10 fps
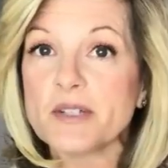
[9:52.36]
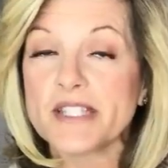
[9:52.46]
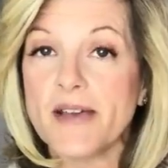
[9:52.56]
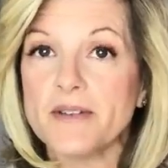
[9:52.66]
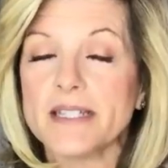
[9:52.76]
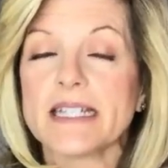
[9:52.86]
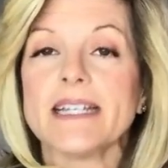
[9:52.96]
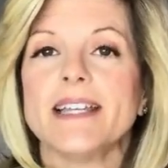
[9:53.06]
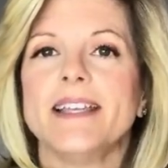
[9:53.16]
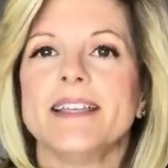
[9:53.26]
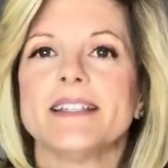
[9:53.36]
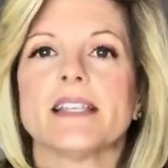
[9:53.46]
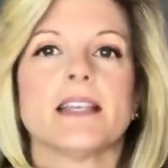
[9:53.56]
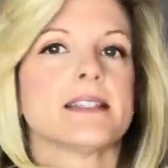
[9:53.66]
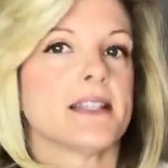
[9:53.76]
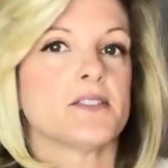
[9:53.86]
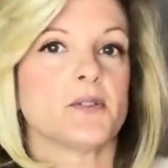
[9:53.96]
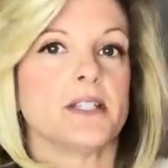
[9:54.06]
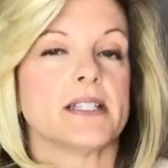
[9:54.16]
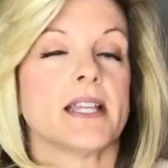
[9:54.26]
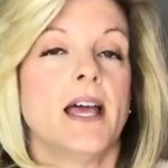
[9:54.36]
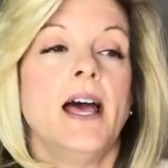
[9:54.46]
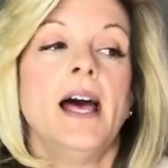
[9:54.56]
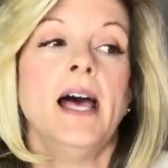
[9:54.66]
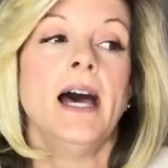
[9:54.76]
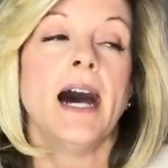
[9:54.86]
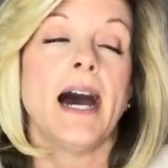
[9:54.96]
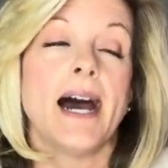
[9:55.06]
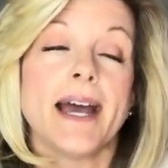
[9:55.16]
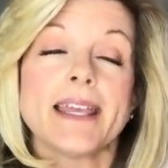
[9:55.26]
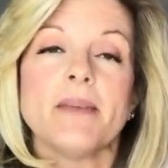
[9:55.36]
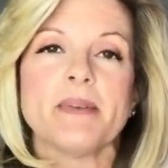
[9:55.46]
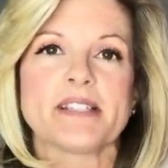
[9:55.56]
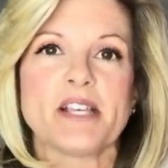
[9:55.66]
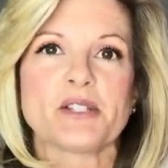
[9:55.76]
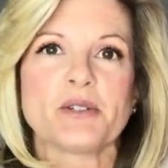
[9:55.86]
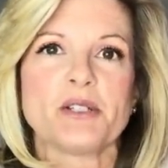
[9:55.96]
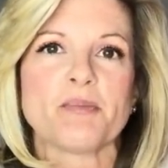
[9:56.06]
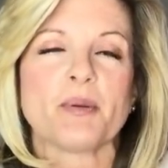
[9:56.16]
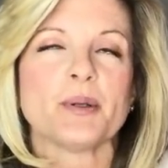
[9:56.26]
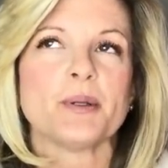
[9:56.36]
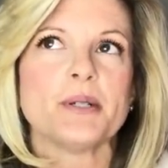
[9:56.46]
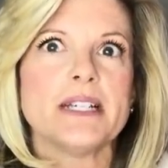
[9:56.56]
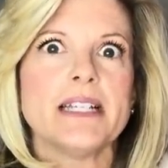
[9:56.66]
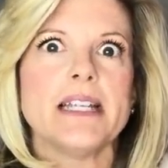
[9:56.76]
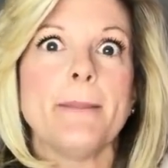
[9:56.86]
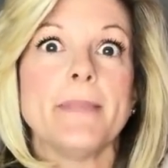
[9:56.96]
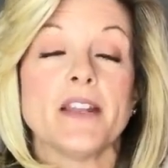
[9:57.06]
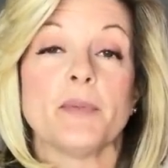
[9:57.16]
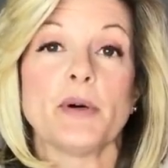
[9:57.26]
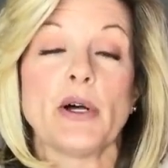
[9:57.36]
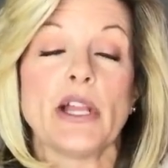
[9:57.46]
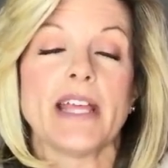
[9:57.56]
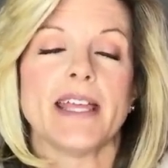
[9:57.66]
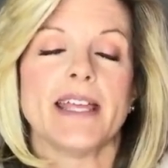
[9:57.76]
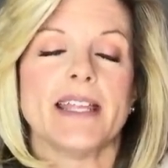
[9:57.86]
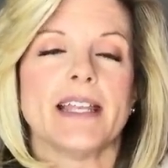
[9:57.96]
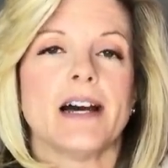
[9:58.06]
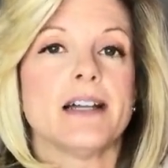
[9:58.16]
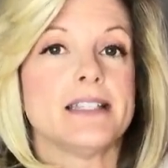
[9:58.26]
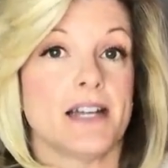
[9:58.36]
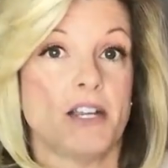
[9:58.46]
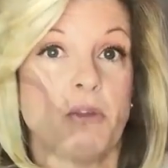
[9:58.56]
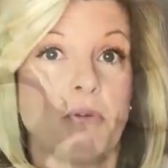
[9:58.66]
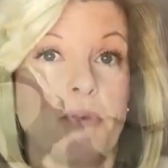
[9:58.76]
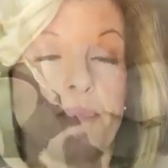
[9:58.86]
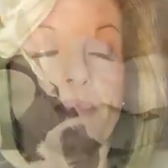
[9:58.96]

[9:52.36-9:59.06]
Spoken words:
7 is accessories. I keep accessories pretty minimal in a dining room.